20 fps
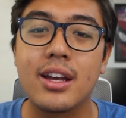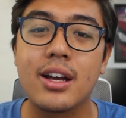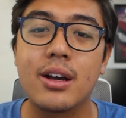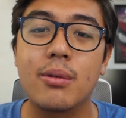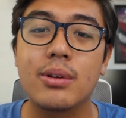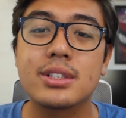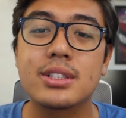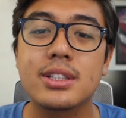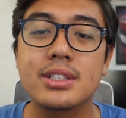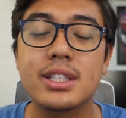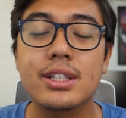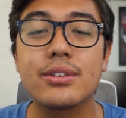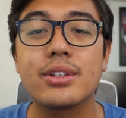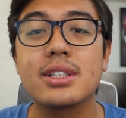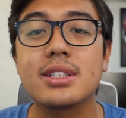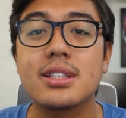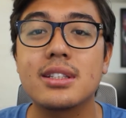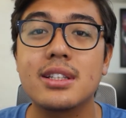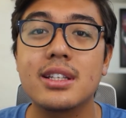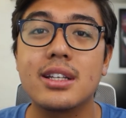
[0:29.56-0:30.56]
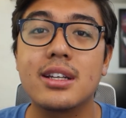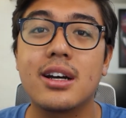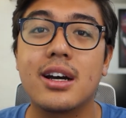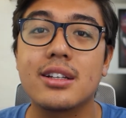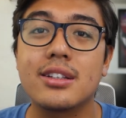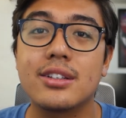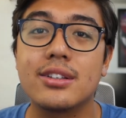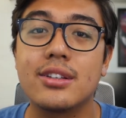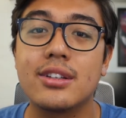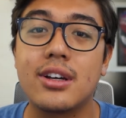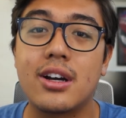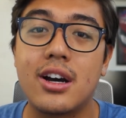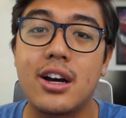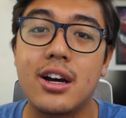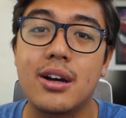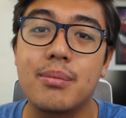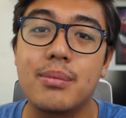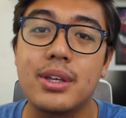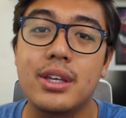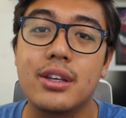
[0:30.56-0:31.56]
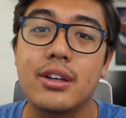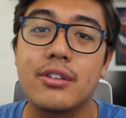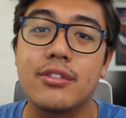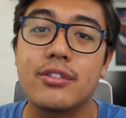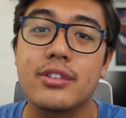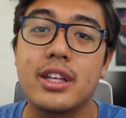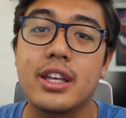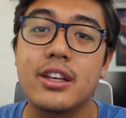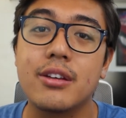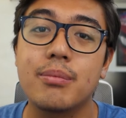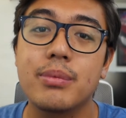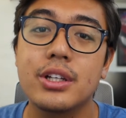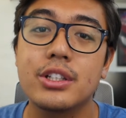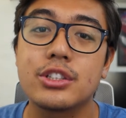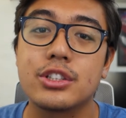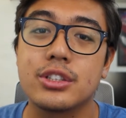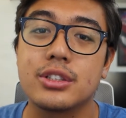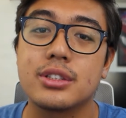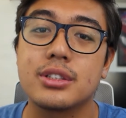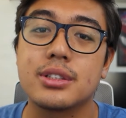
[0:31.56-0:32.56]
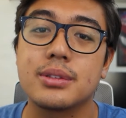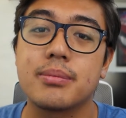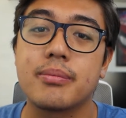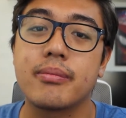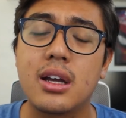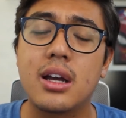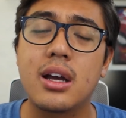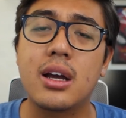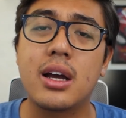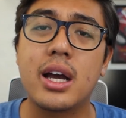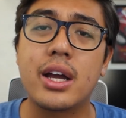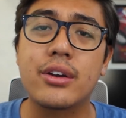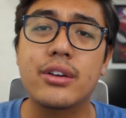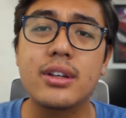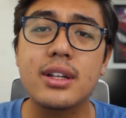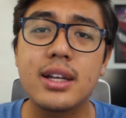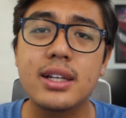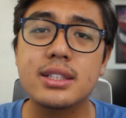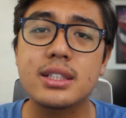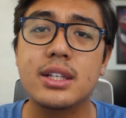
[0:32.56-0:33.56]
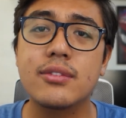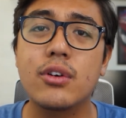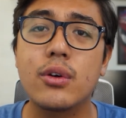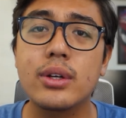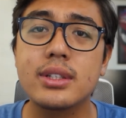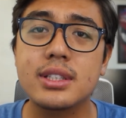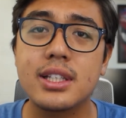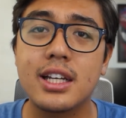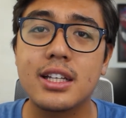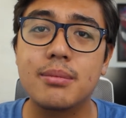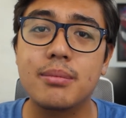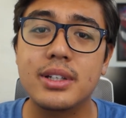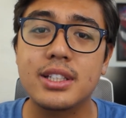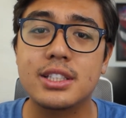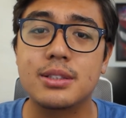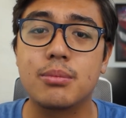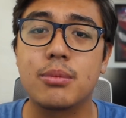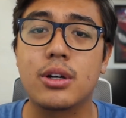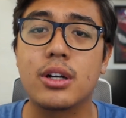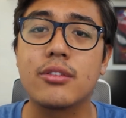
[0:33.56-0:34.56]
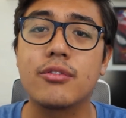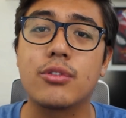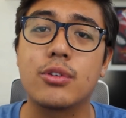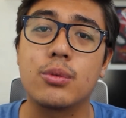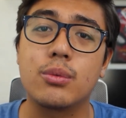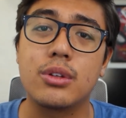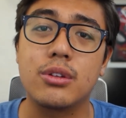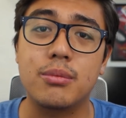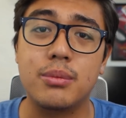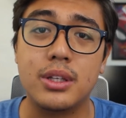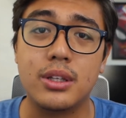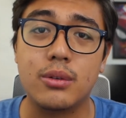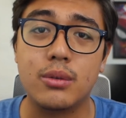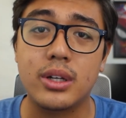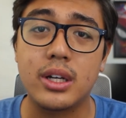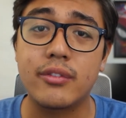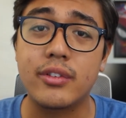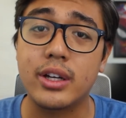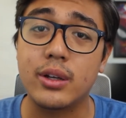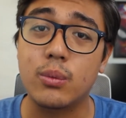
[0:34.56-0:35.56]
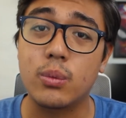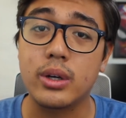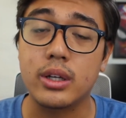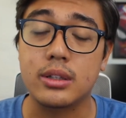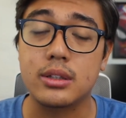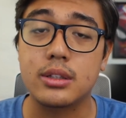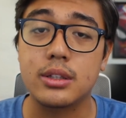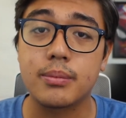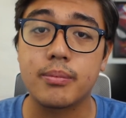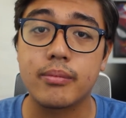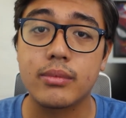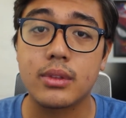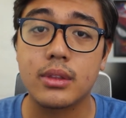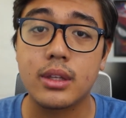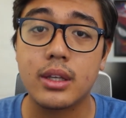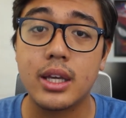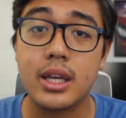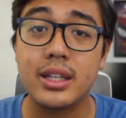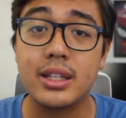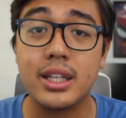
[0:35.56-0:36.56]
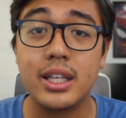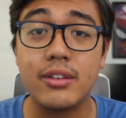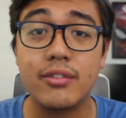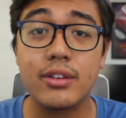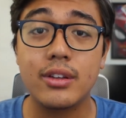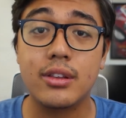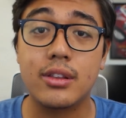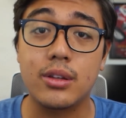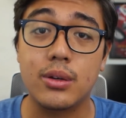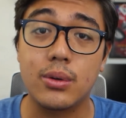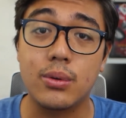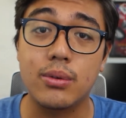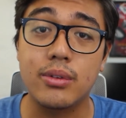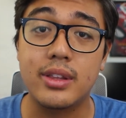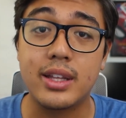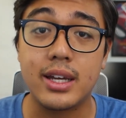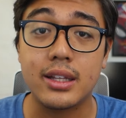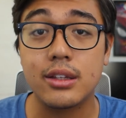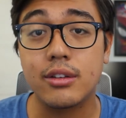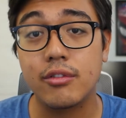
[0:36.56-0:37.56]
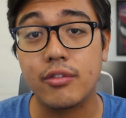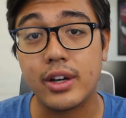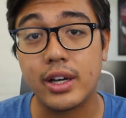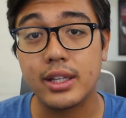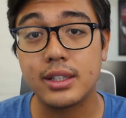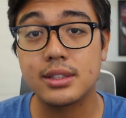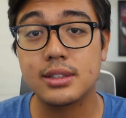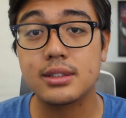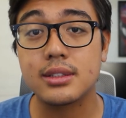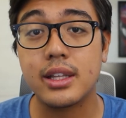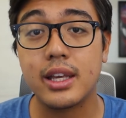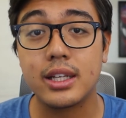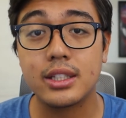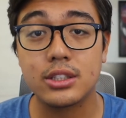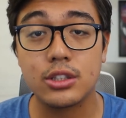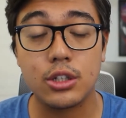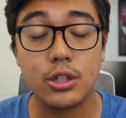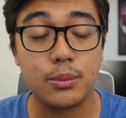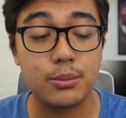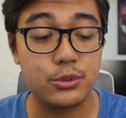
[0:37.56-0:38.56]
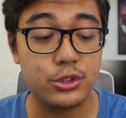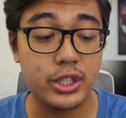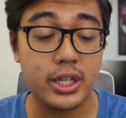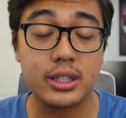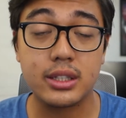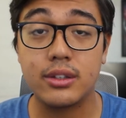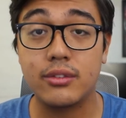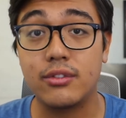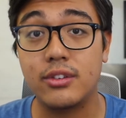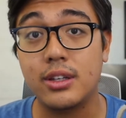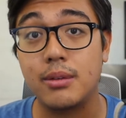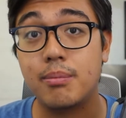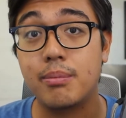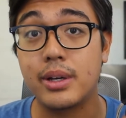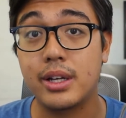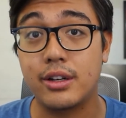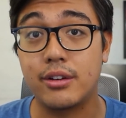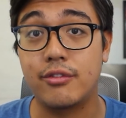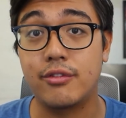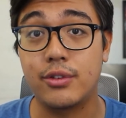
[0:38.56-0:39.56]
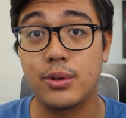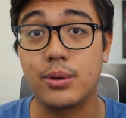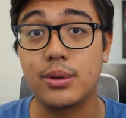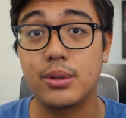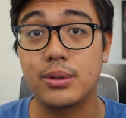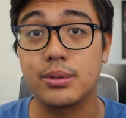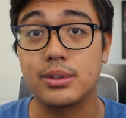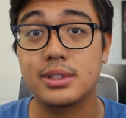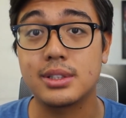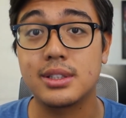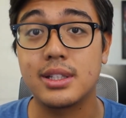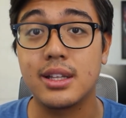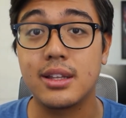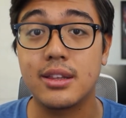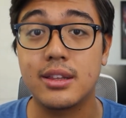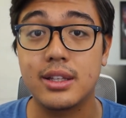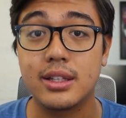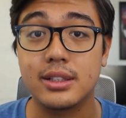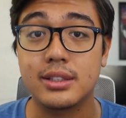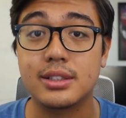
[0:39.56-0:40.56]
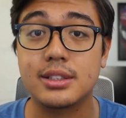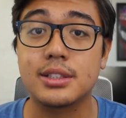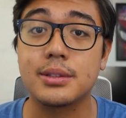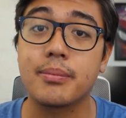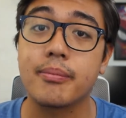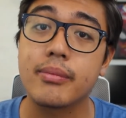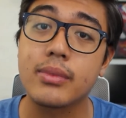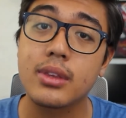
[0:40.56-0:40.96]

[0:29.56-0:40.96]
Well, it's because I recently got into the hobby of taking pictures. I realized I've always had my smartphone with me wherever I went, and even though that device takes objectively better photos than this,